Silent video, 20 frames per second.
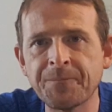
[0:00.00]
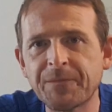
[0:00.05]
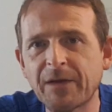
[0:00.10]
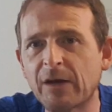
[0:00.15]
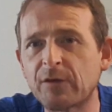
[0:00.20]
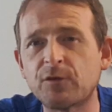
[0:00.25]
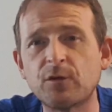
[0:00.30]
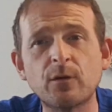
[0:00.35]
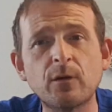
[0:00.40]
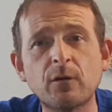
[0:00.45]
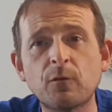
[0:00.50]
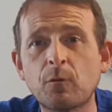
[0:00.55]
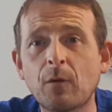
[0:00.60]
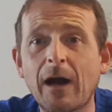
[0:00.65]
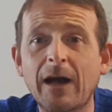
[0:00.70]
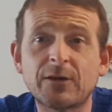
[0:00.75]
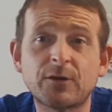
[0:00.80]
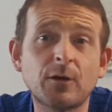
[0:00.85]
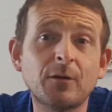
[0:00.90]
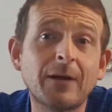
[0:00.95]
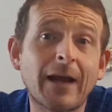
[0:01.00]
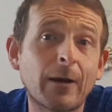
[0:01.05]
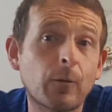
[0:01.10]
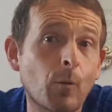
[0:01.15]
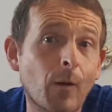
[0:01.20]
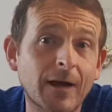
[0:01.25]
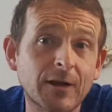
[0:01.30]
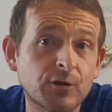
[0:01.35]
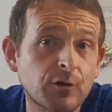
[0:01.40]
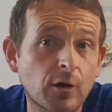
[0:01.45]
I do like
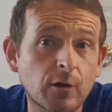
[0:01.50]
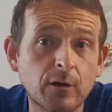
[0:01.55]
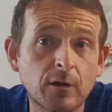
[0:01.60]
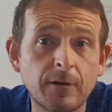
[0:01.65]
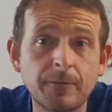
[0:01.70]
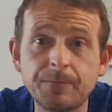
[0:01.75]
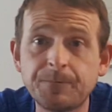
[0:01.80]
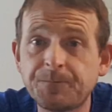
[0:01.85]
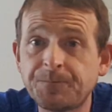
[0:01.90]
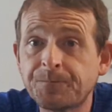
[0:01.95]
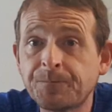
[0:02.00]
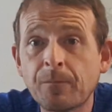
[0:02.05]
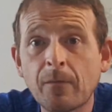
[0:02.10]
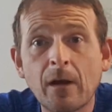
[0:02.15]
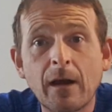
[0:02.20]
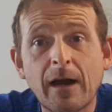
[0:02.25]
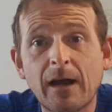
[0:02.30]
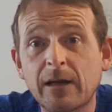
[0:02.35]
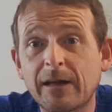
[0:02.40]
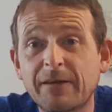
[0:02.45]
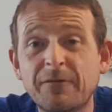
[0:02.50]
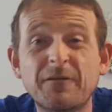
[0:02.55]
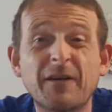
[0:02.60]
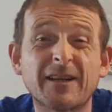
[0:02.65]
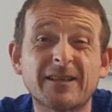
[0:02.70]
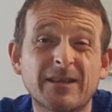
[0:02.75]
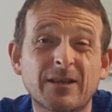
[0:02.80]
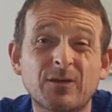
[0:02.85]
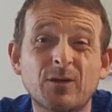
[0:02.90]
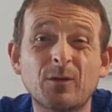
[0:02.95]
white chocolate. I mean, in
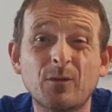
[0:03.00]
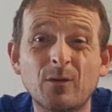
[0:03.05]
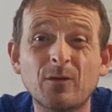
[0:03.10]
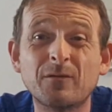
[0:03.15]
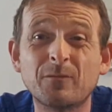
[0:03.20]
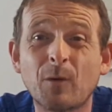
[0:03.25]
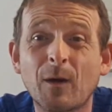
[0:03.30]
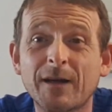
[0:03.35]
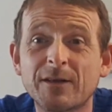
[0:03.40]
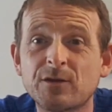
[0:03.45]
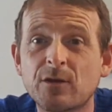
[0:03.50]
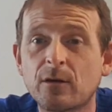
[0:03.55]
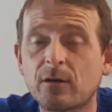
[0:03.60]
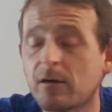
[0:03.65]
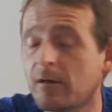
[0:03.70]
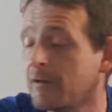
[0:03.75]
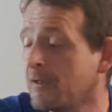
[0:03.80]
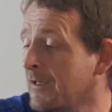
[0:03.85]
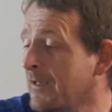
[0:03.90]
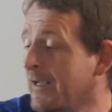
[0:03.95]
fact, I do love white chocolate.